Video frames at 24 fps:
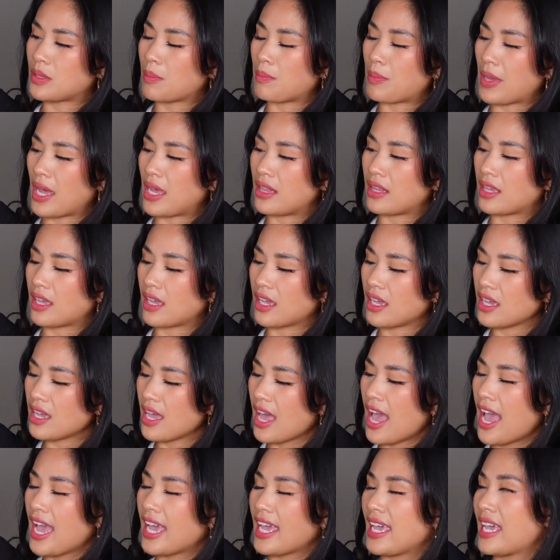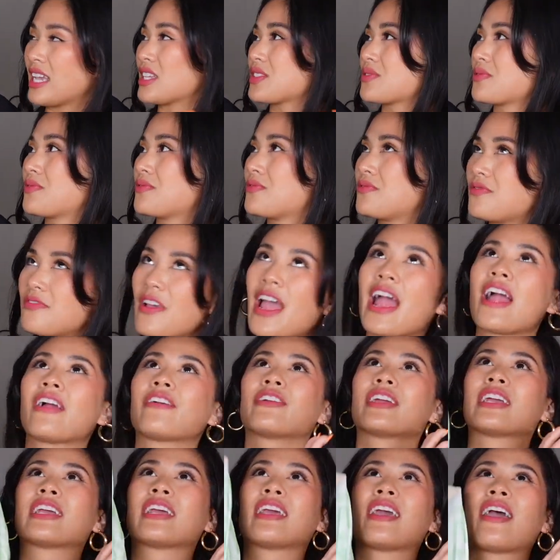the belly. It's
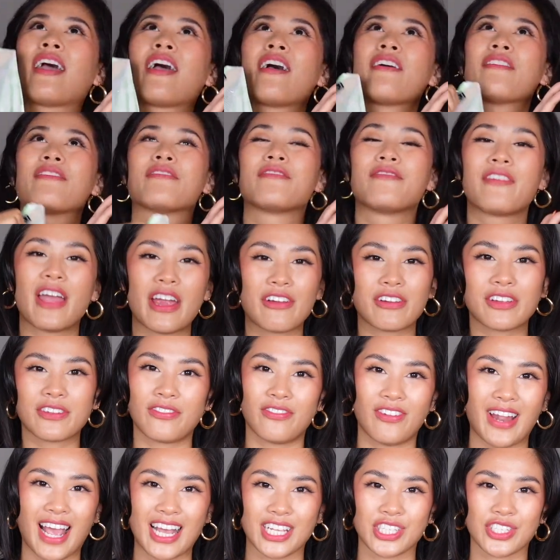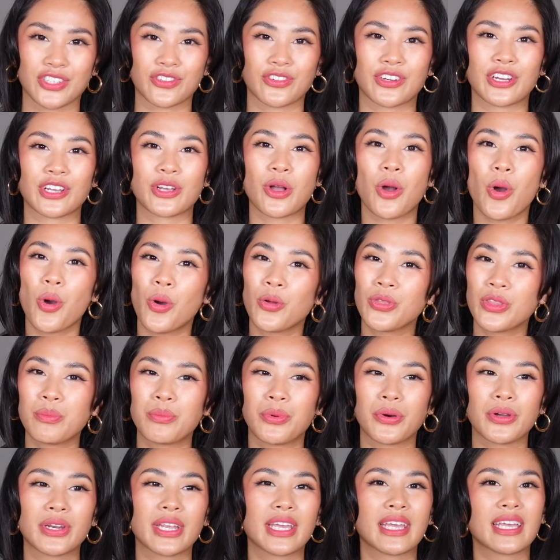very very flattering on the
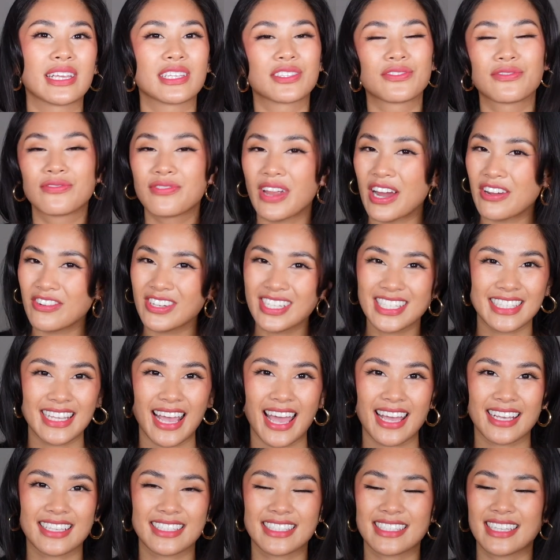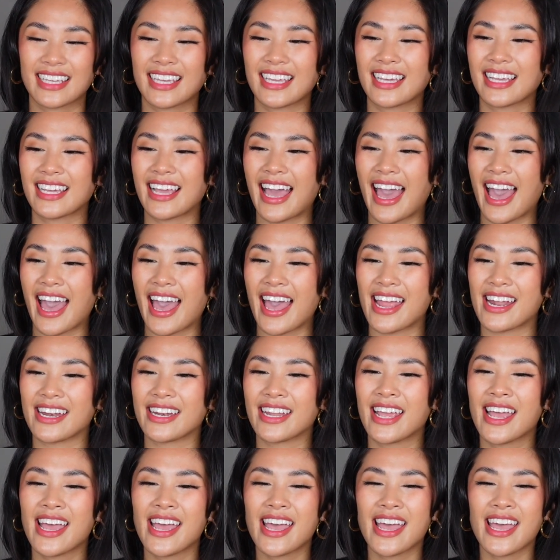body. It's very sexy, and
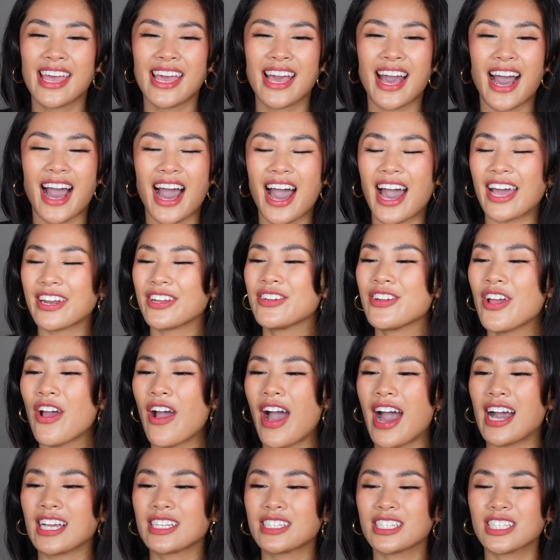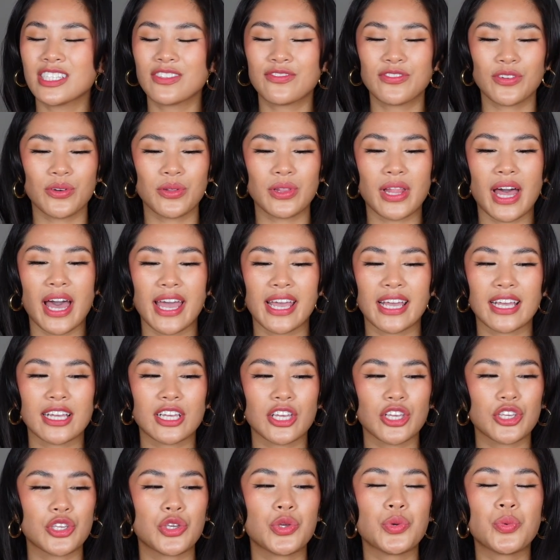I don't know, I just feel
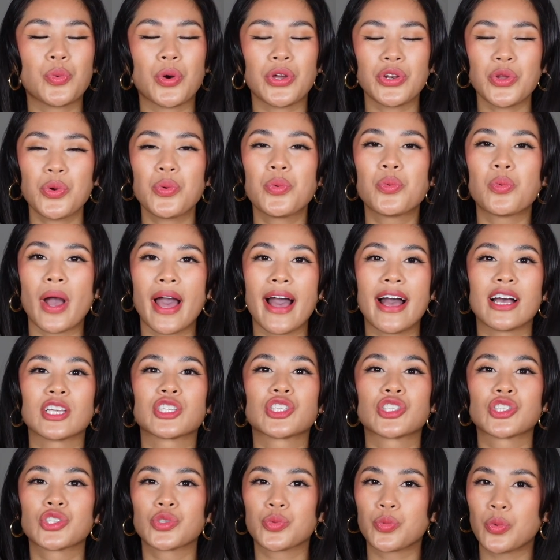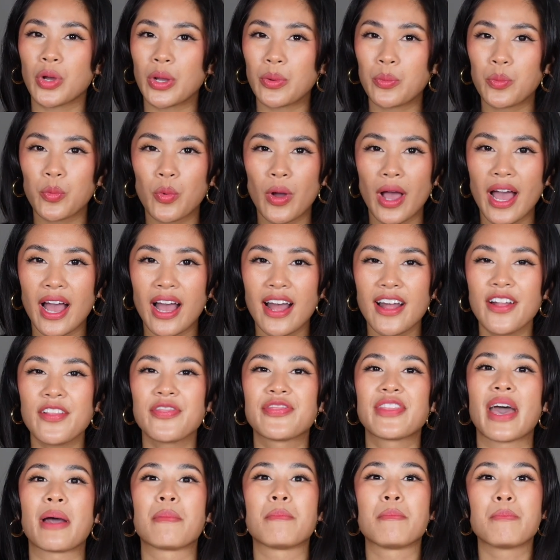like you want to wear
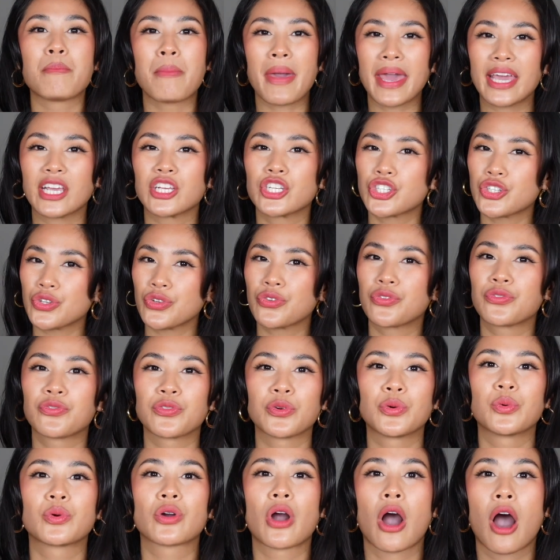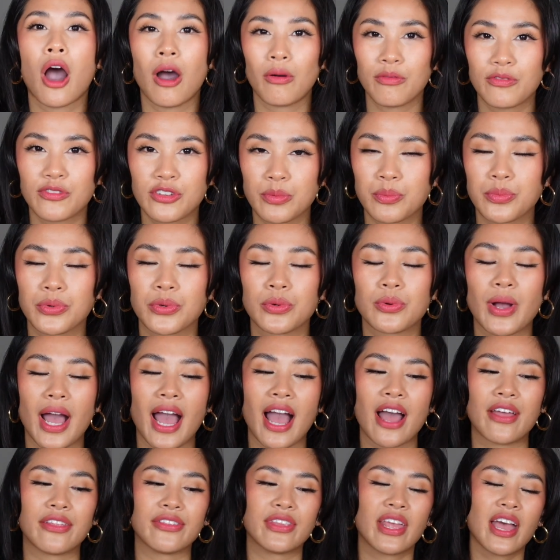swimwear that makes you feel comfortable,
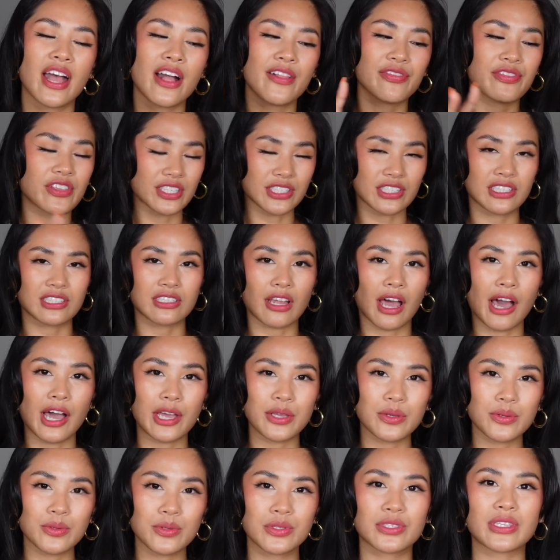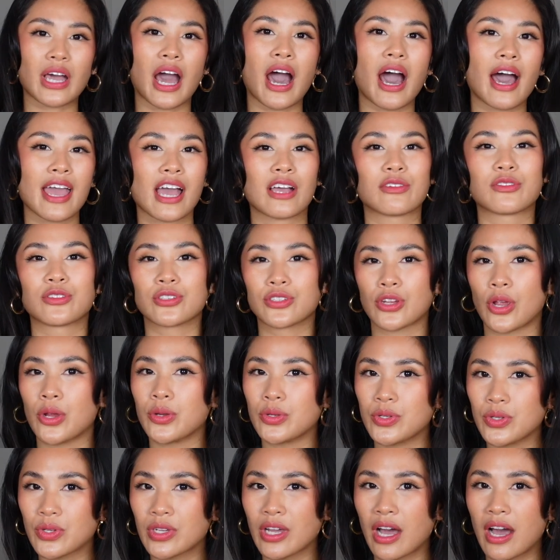and the styles that I have showed
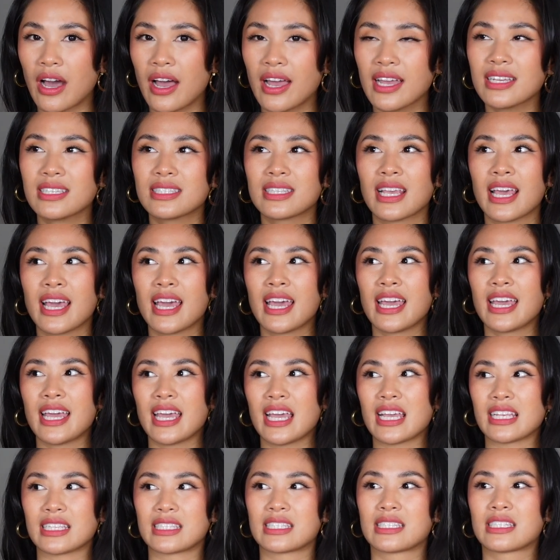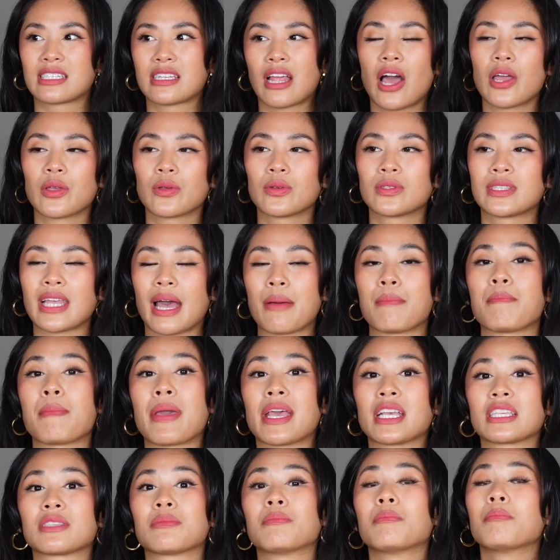you guys, it's styles that
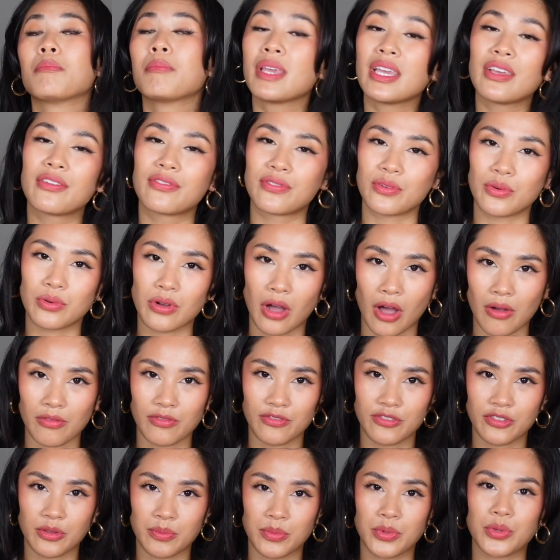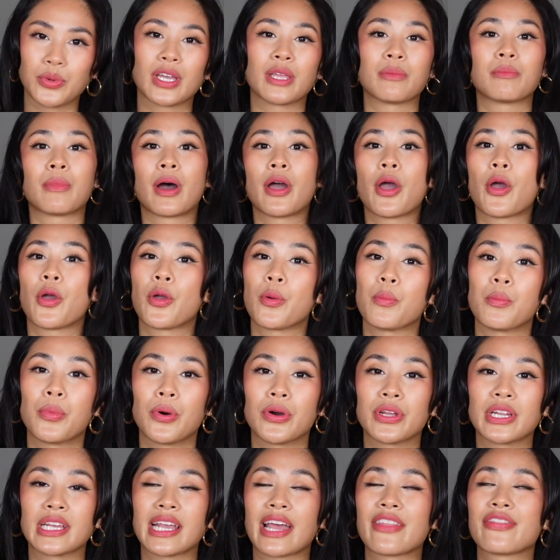makes me feel comfortable in my own
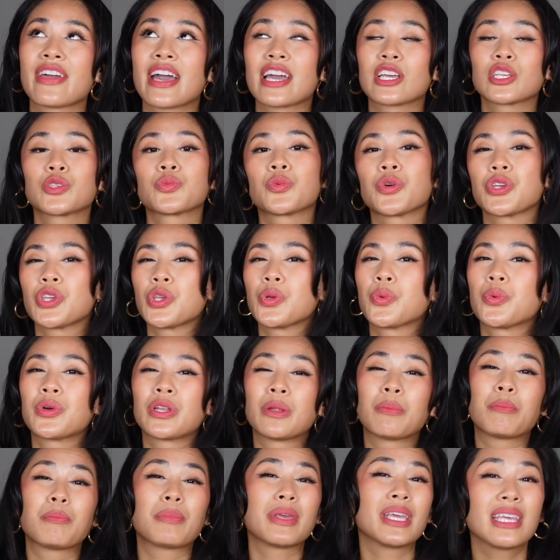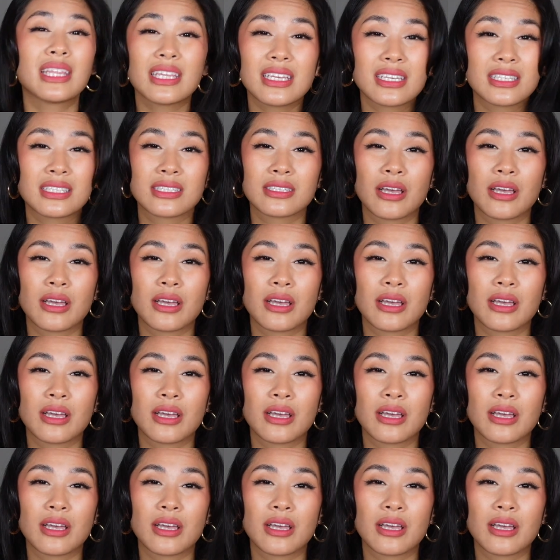body, and that is what you want to be this